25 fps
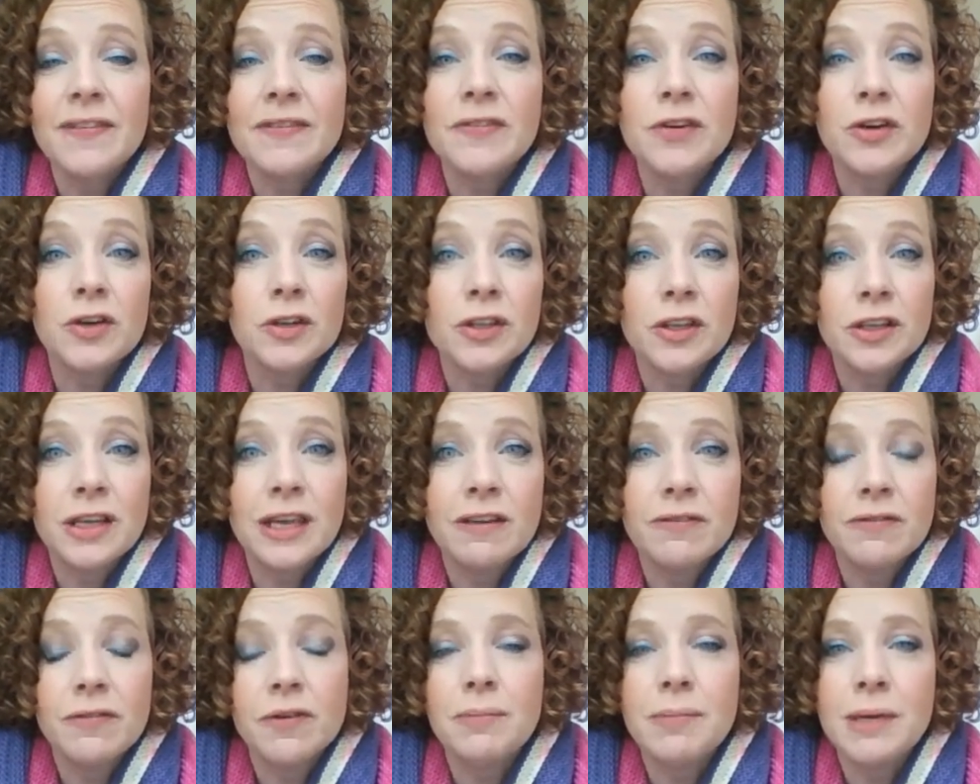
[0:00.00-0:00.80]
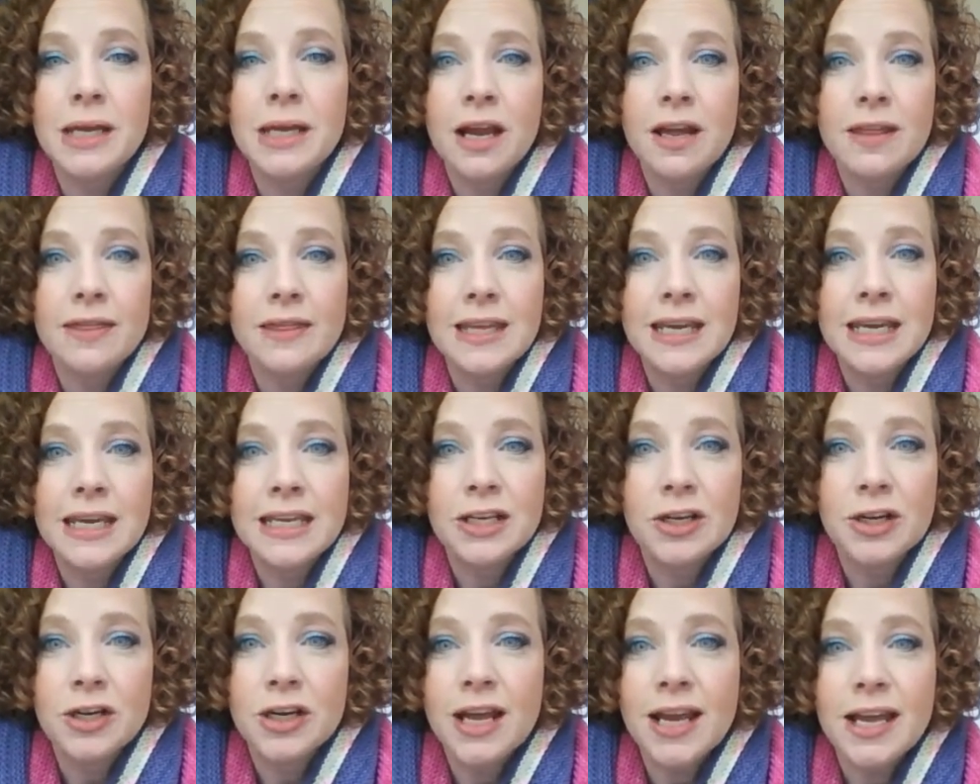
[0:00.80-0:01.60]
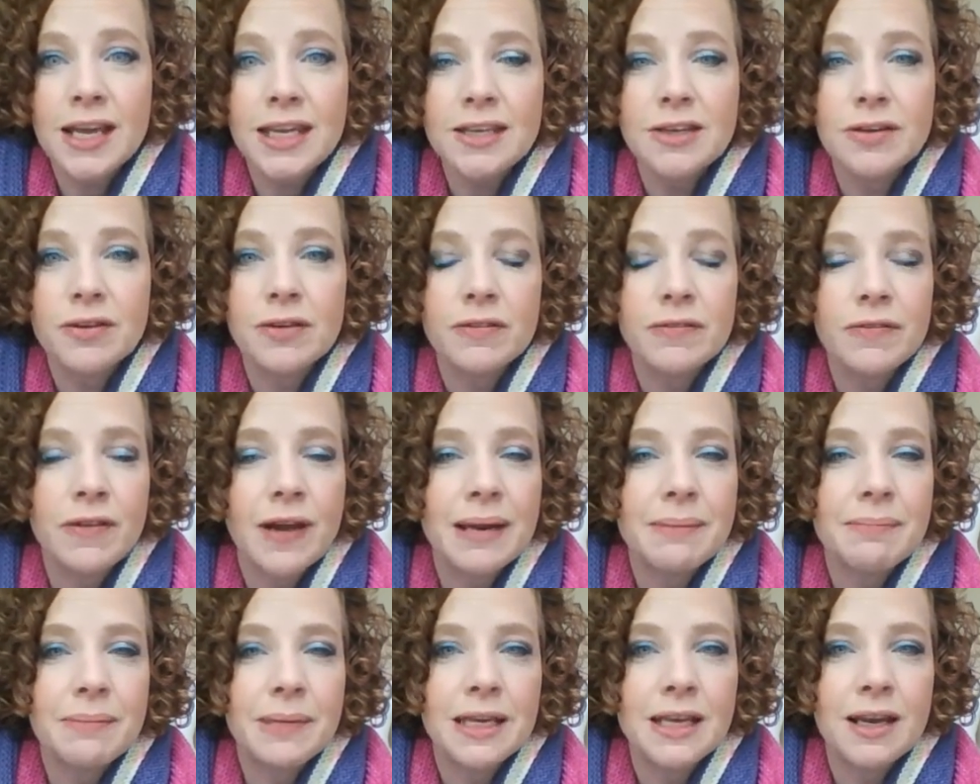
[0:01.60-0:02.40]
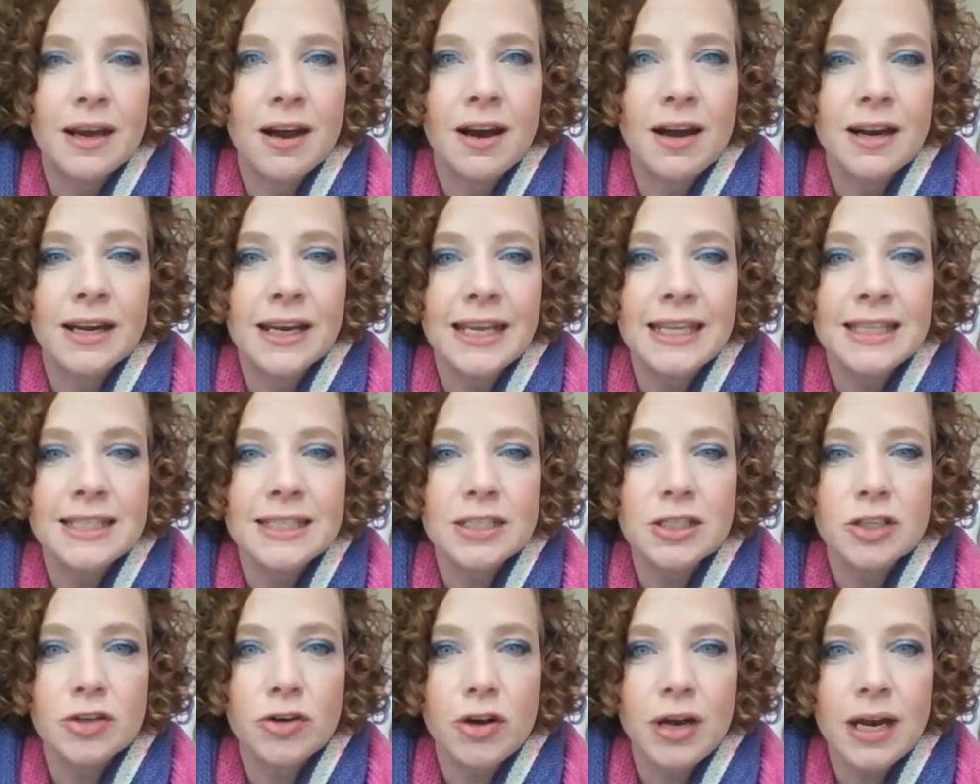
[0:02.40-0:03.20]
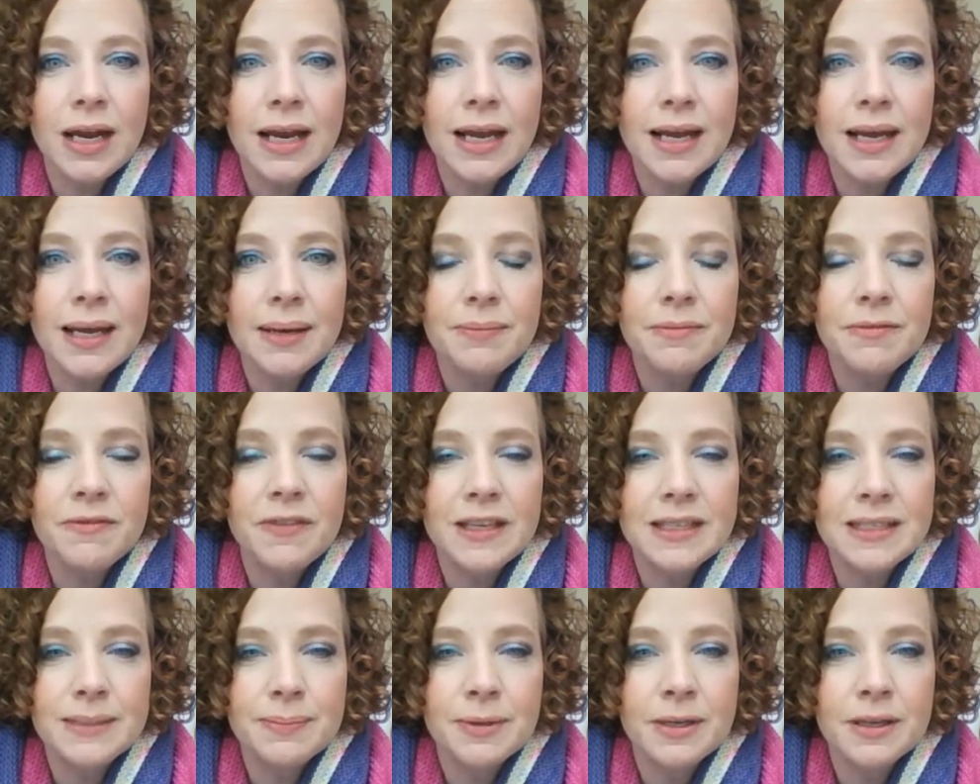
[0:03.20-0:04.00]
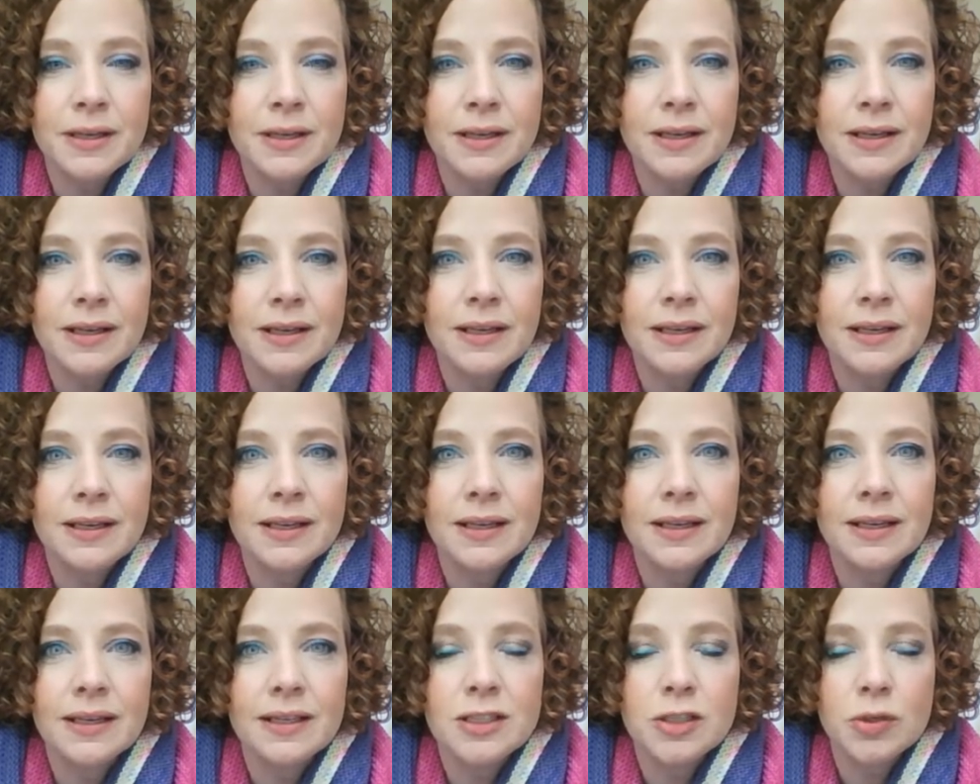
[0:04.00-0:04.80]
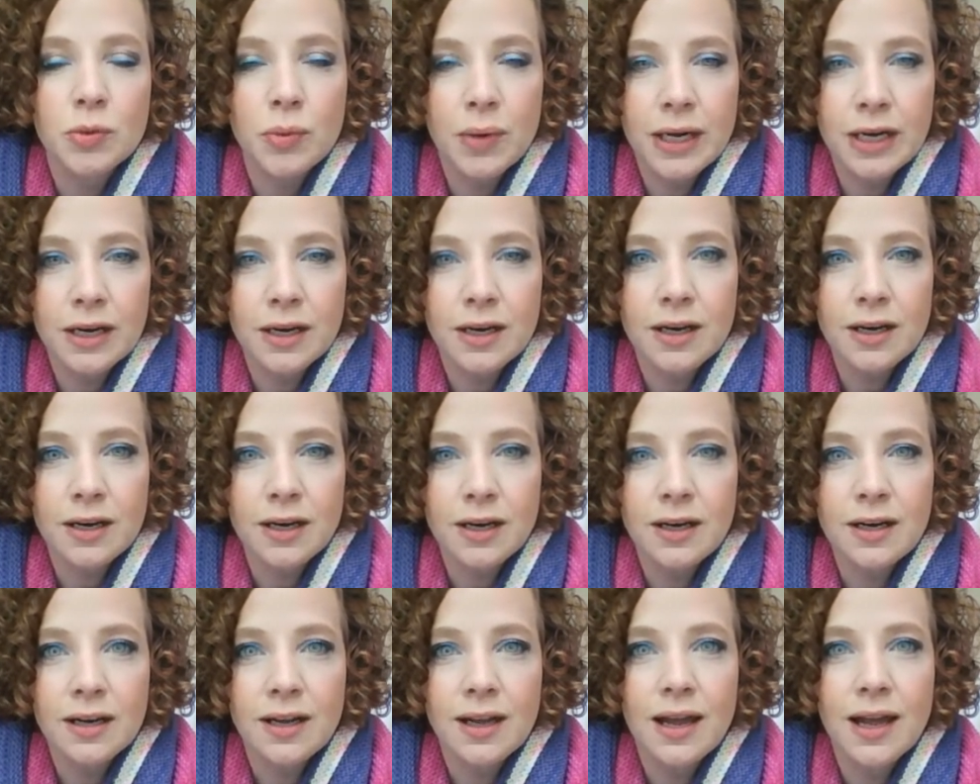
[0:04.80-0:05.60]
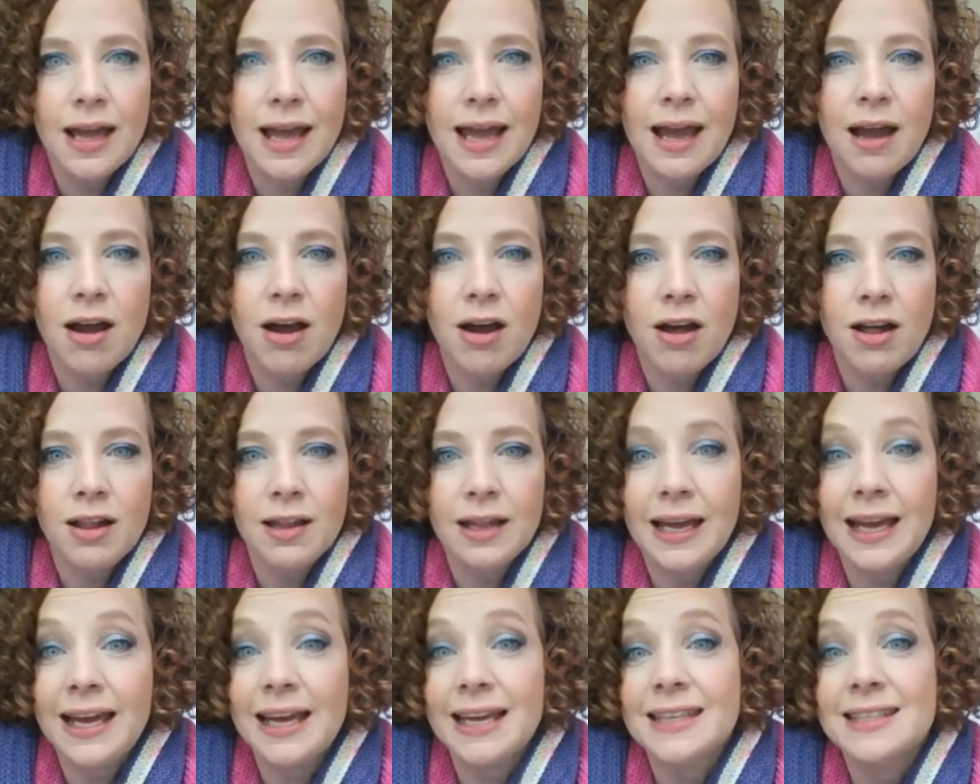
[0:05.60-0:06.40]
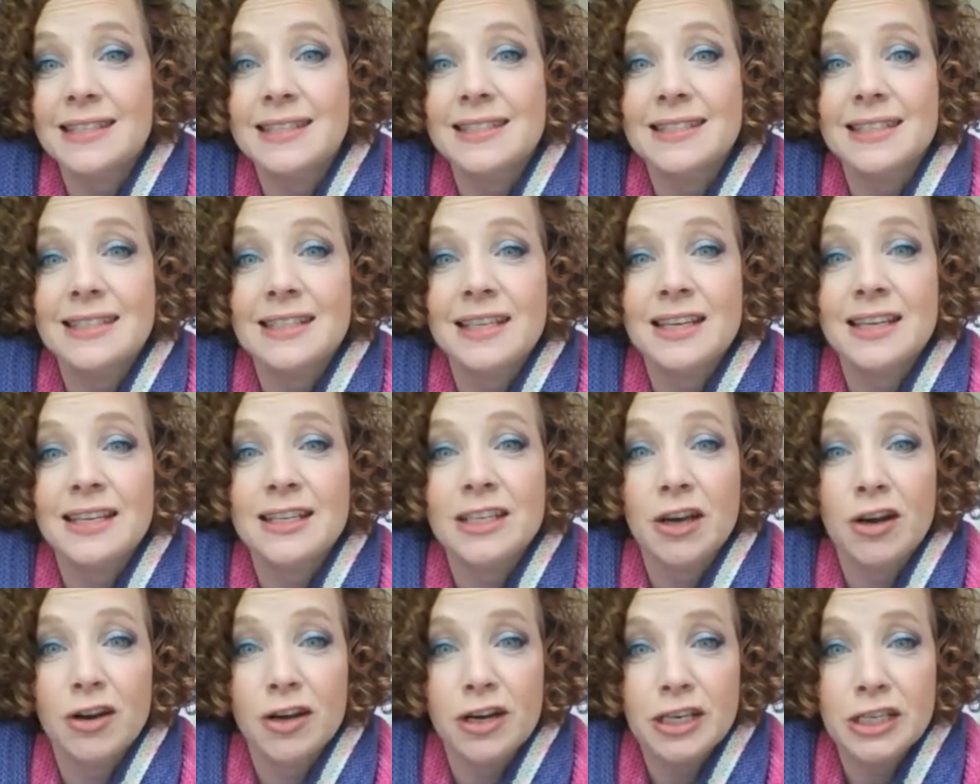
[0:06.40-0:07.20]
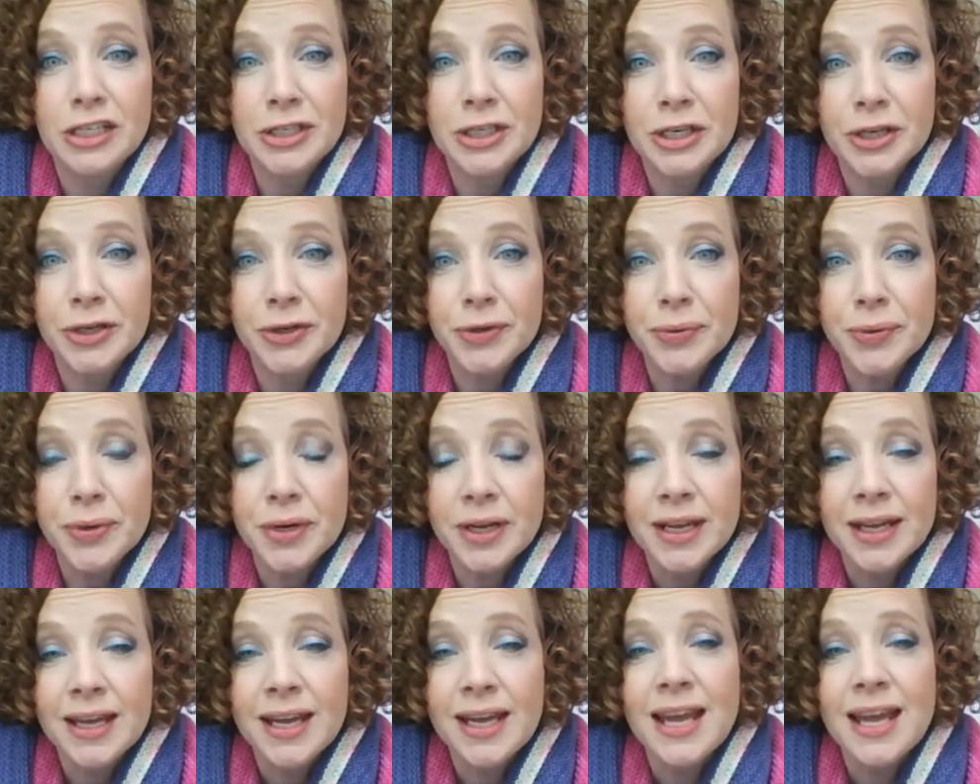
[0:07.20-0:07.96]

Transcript: If you're looking for me on the internet, you can find me on Instagram, Facebook, Twitter, all as Yarn and Ewe,